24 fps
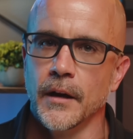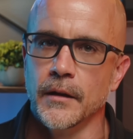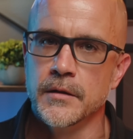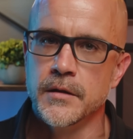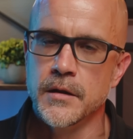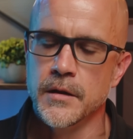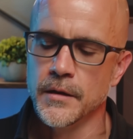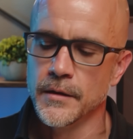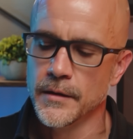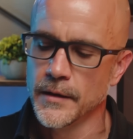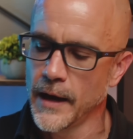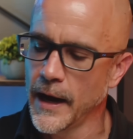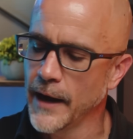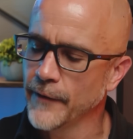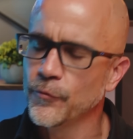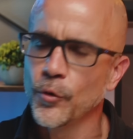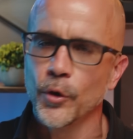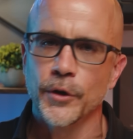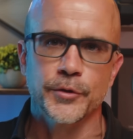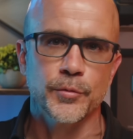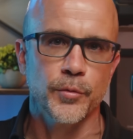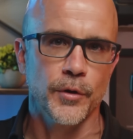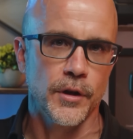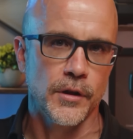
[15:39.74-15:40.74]
I've
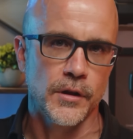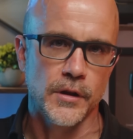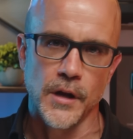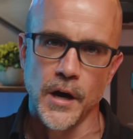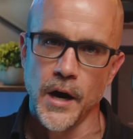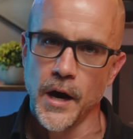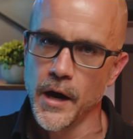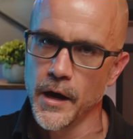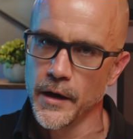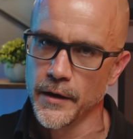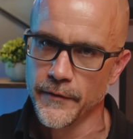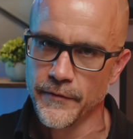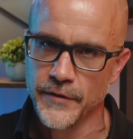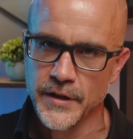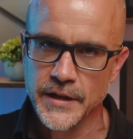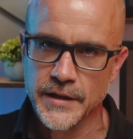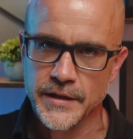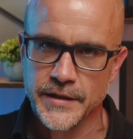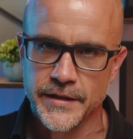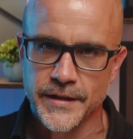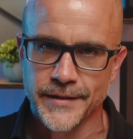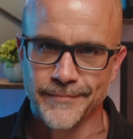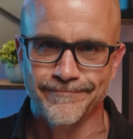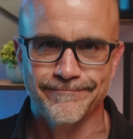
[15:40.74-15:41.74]
worked with a lot of
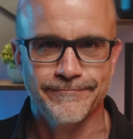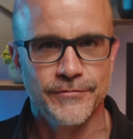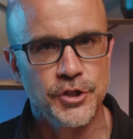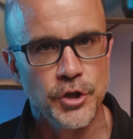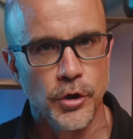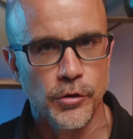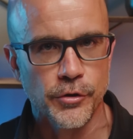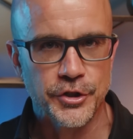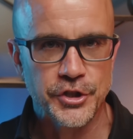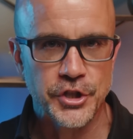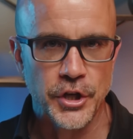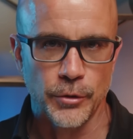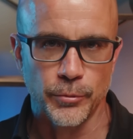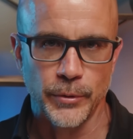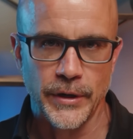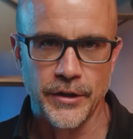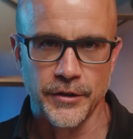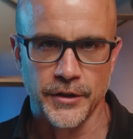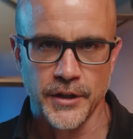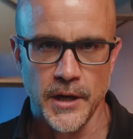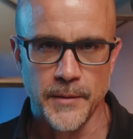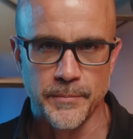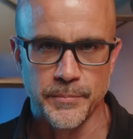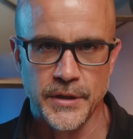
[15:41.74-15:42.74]
these solar
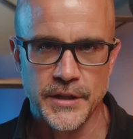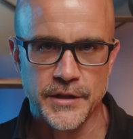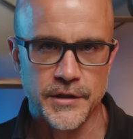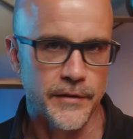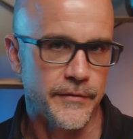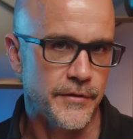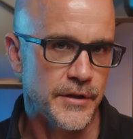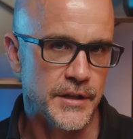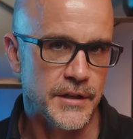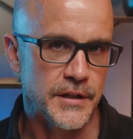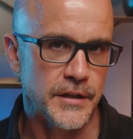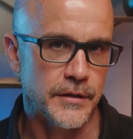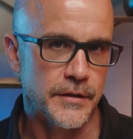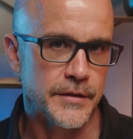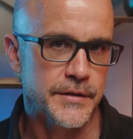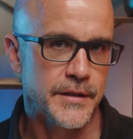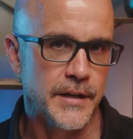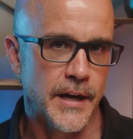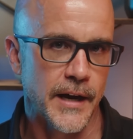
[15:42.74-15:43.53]
generator companies over the years.